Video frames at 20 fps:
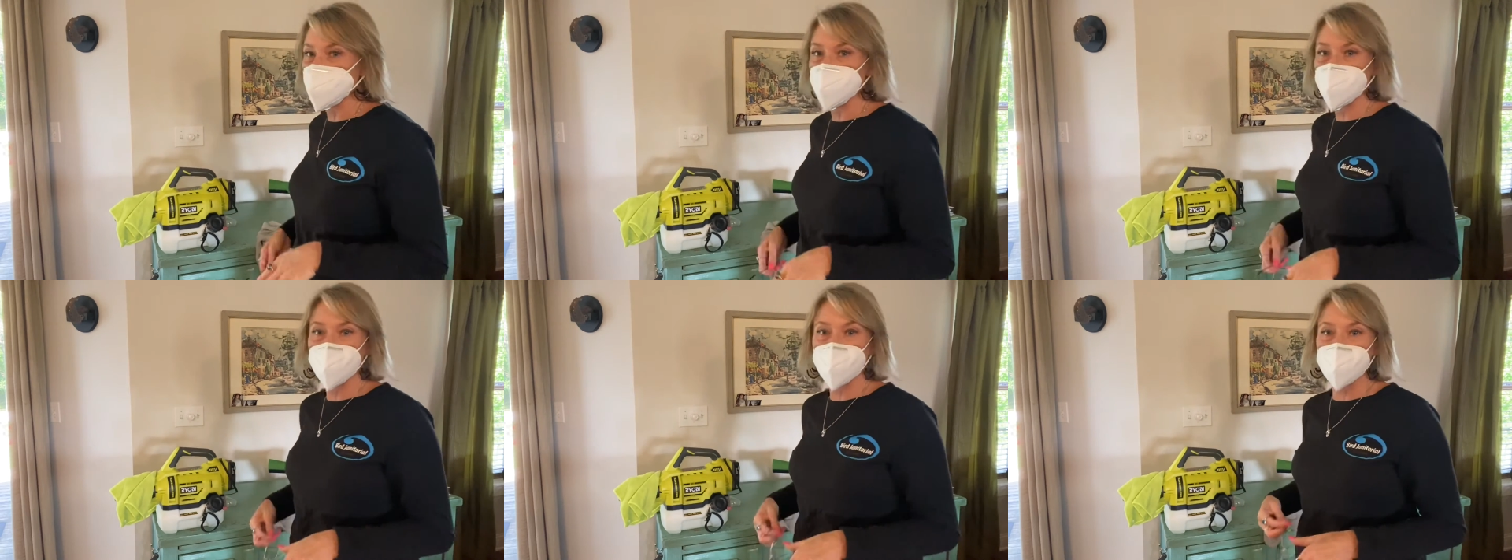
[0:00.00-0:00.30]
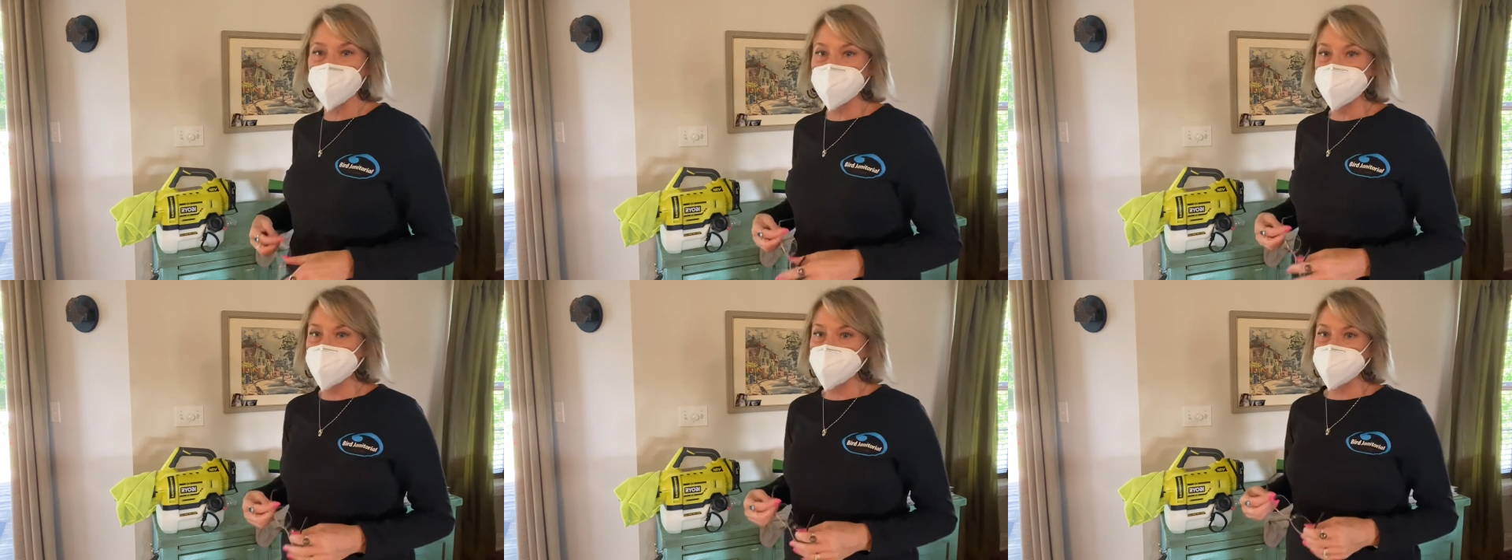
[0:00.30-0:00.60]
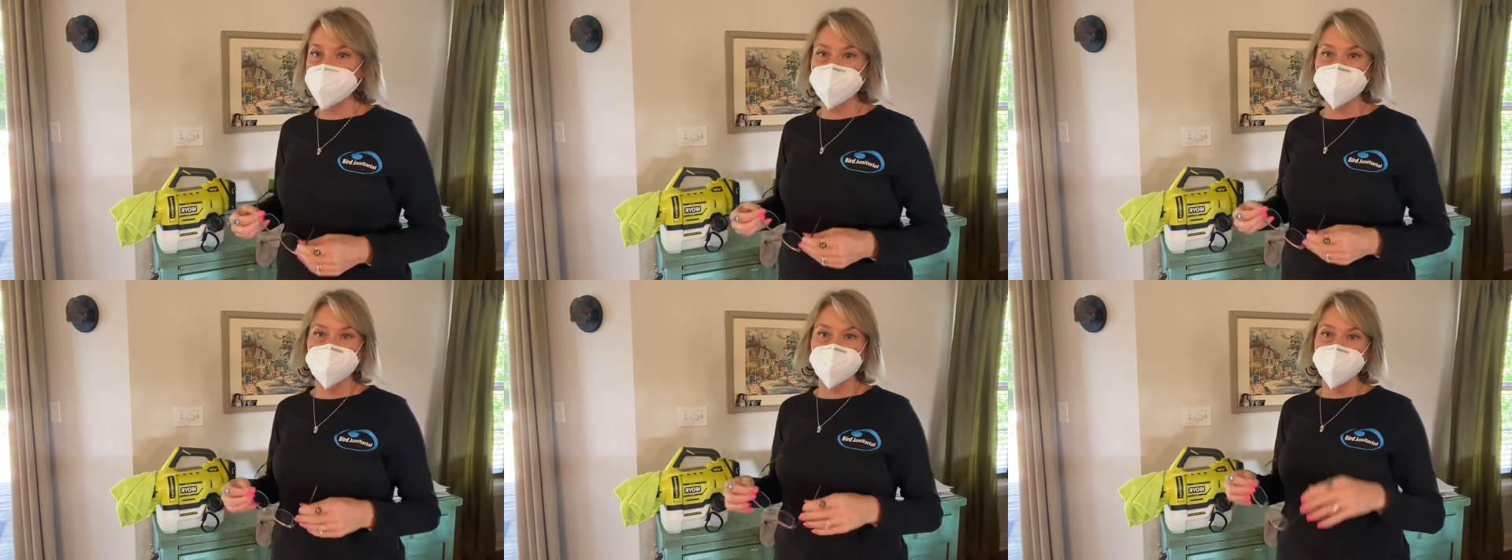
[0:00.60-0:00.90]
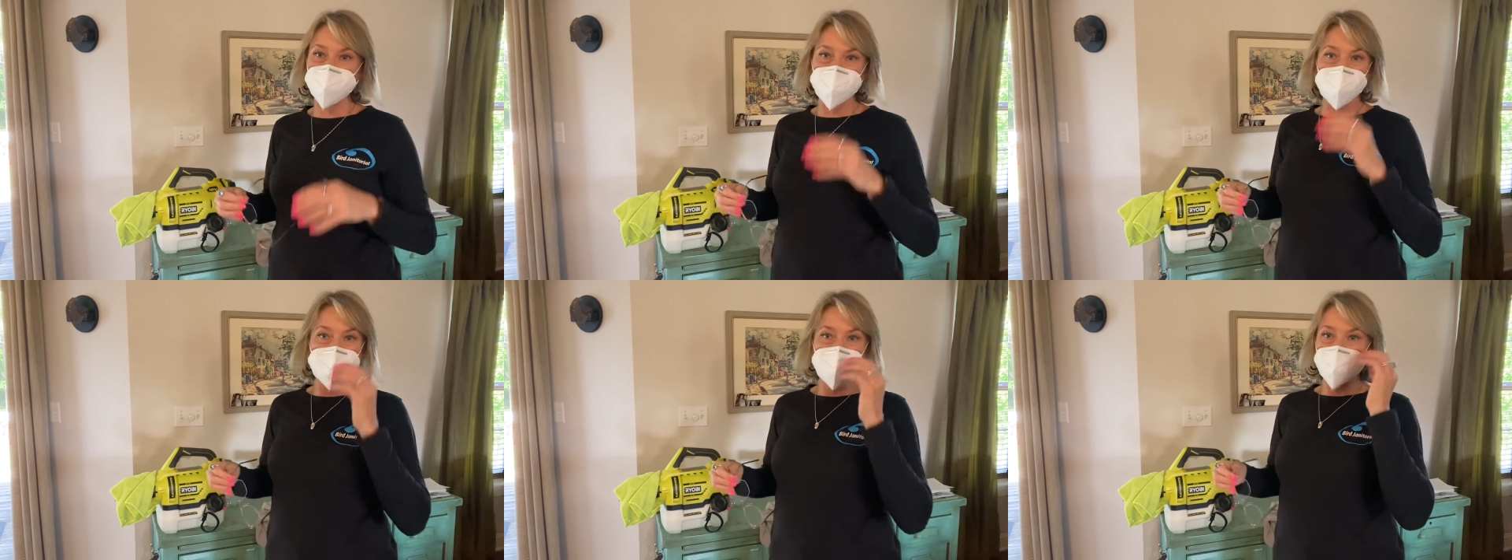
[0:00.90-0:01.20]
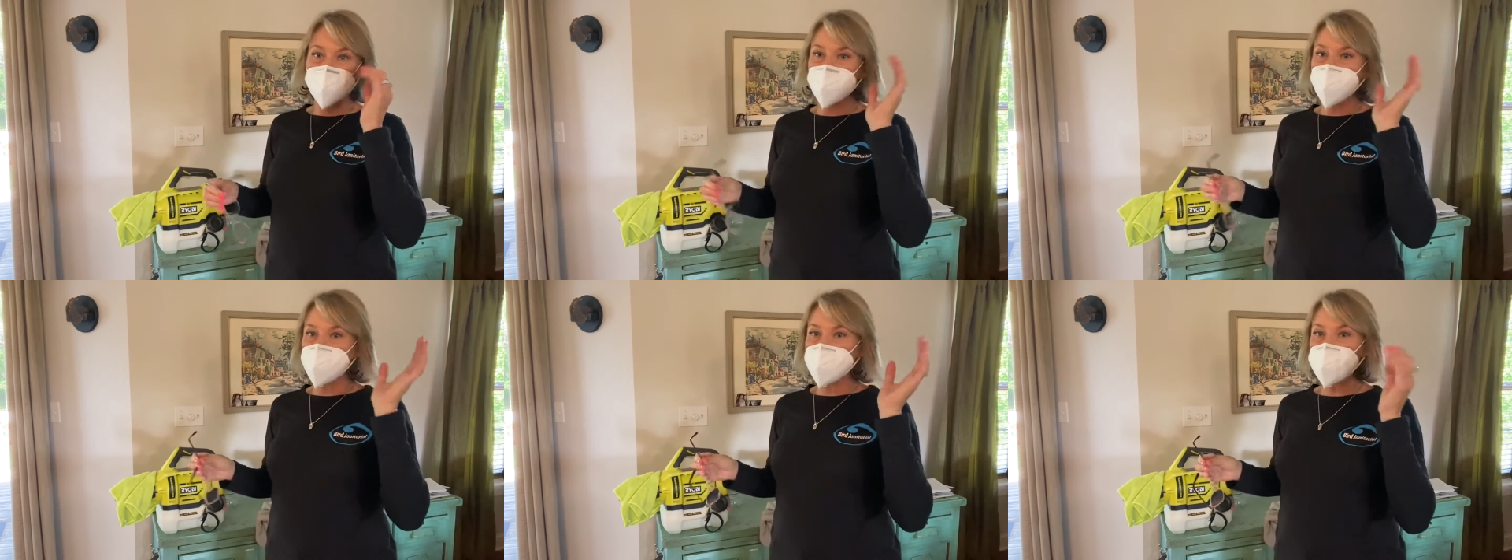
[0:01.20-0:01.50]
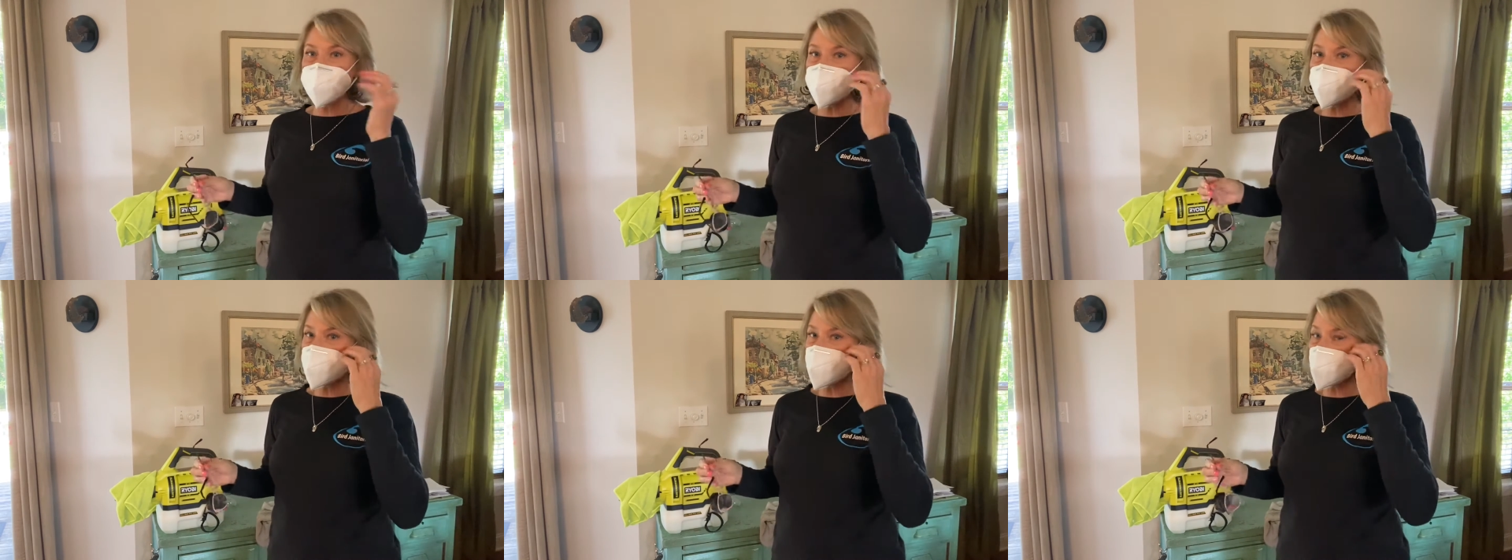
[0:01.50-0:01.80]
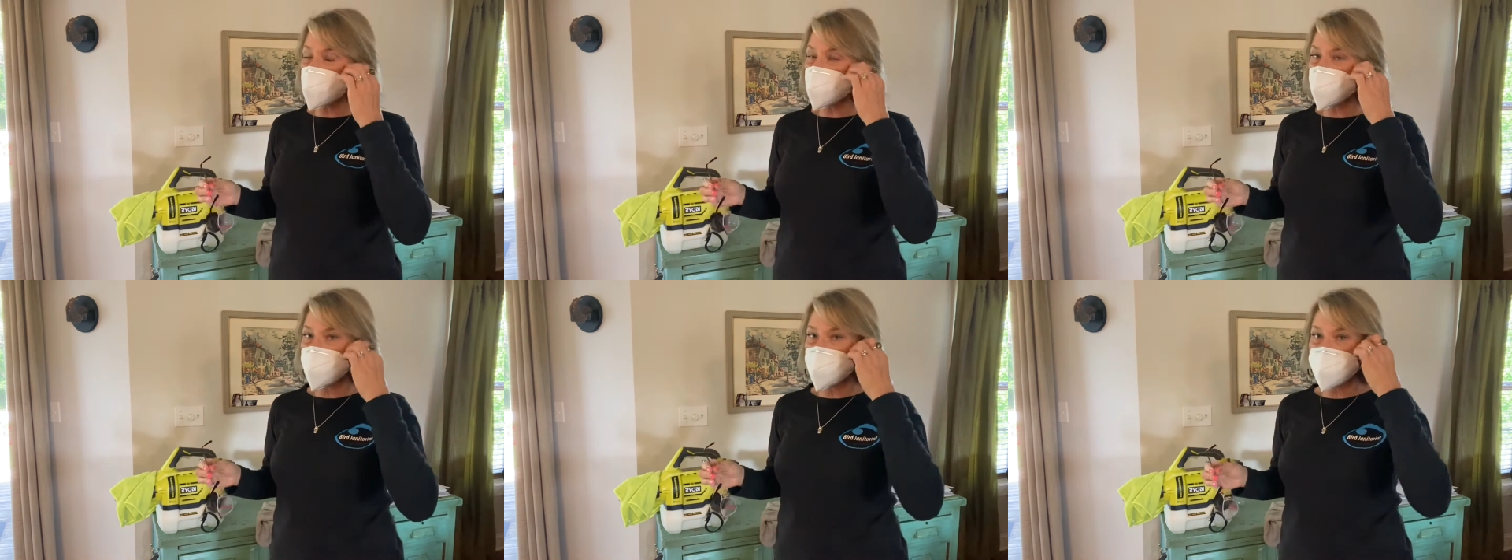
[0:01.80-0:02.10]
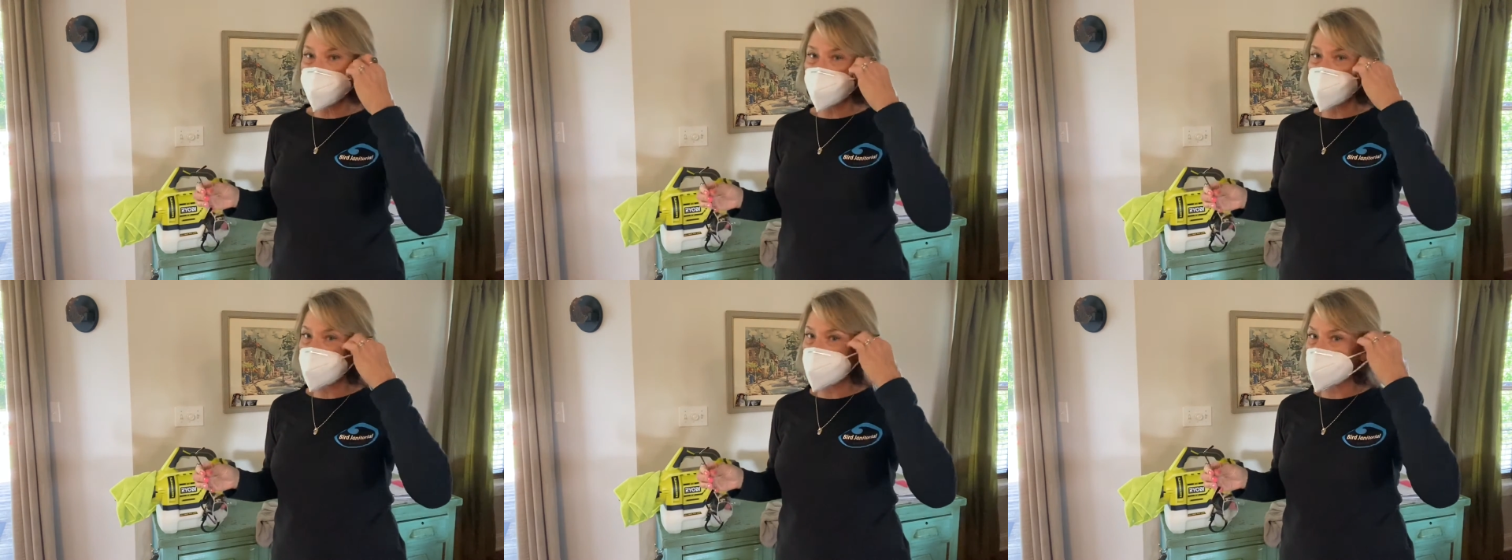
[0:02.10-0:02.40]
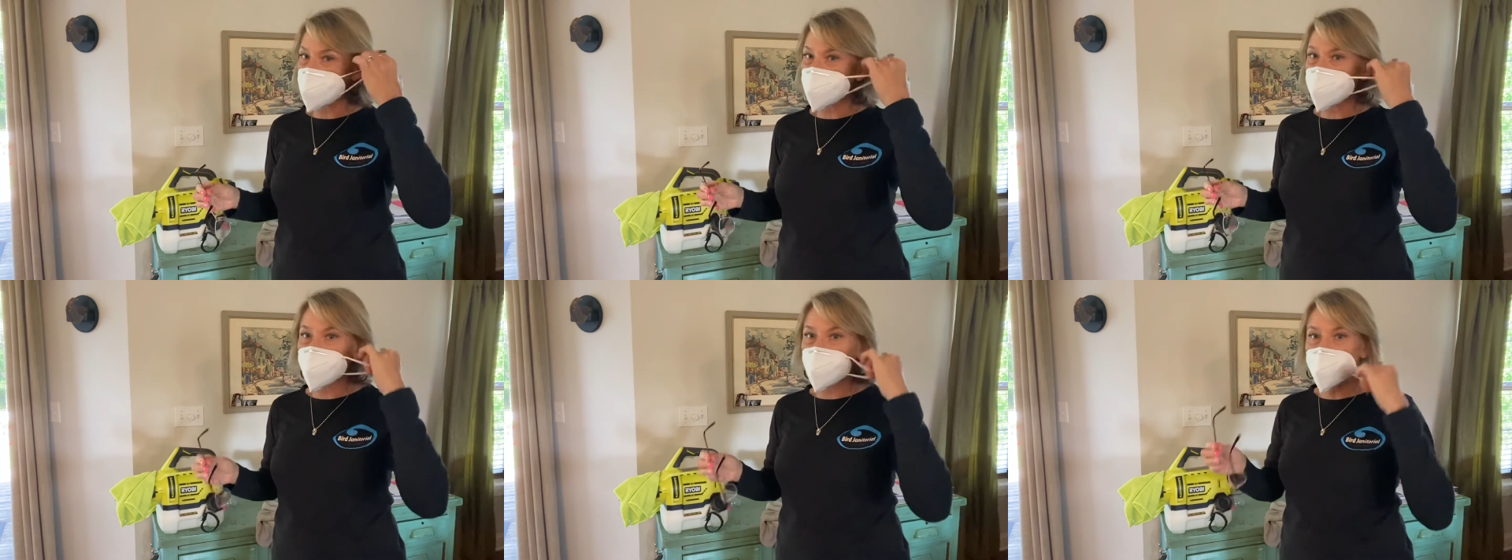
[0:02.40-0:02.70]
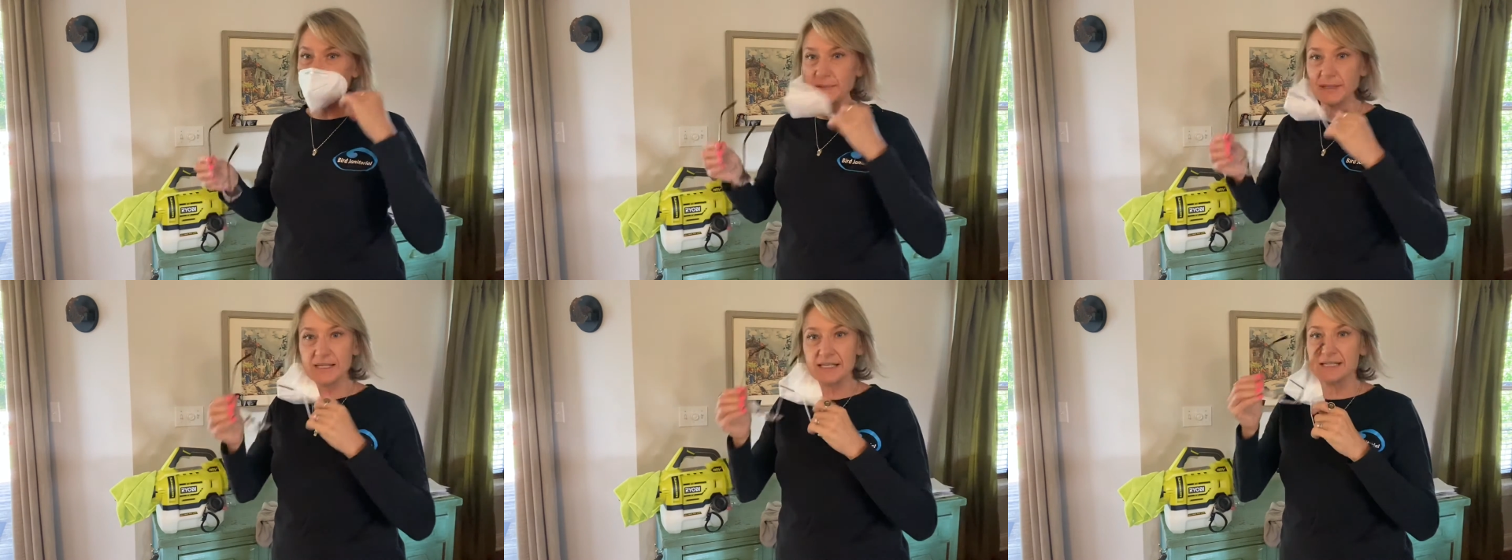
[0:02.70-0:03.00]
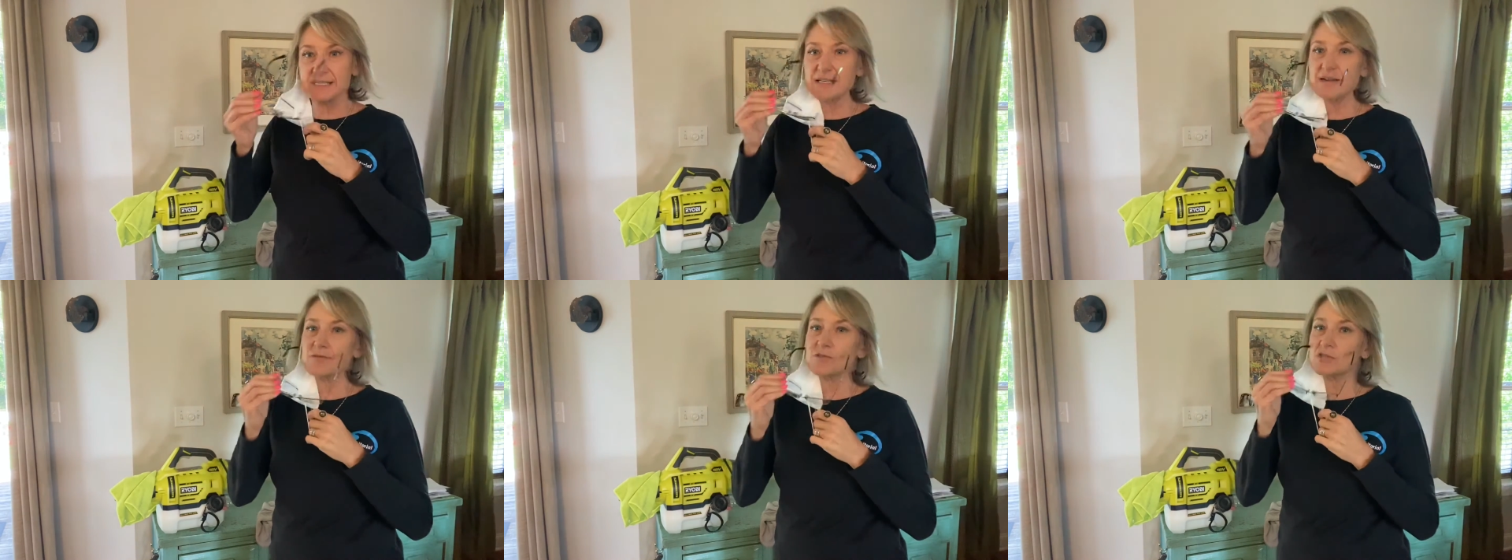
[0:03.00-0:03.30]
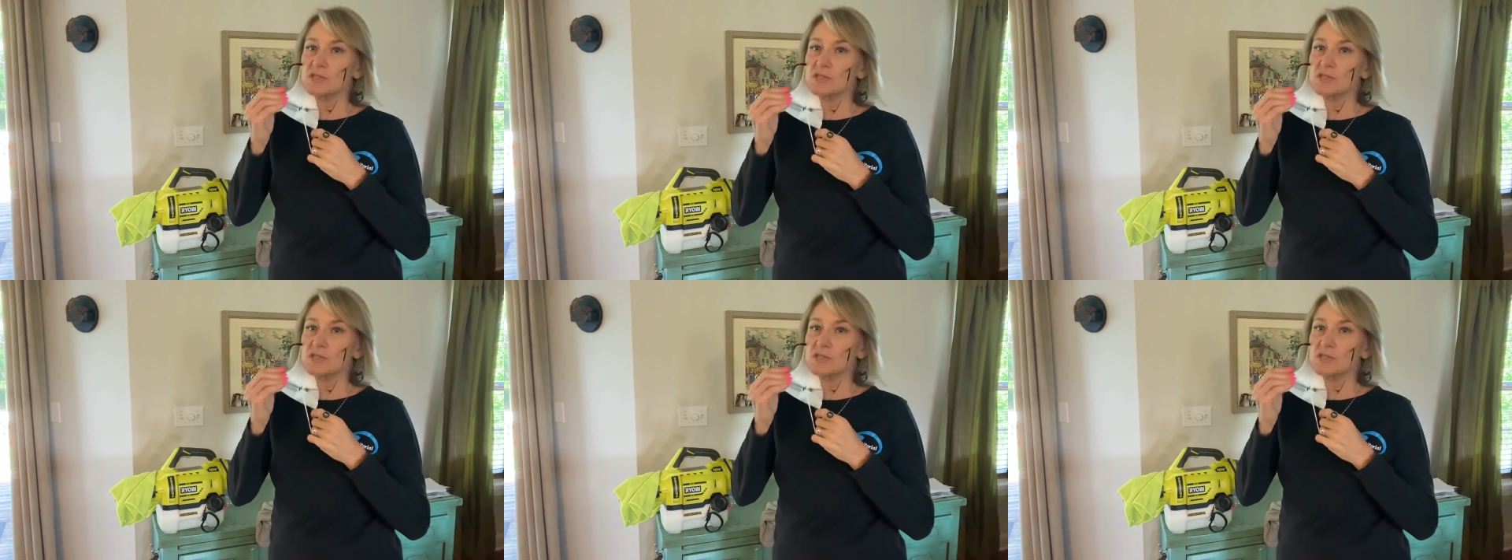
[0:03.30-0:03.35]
work and breathe, within 5 minutes after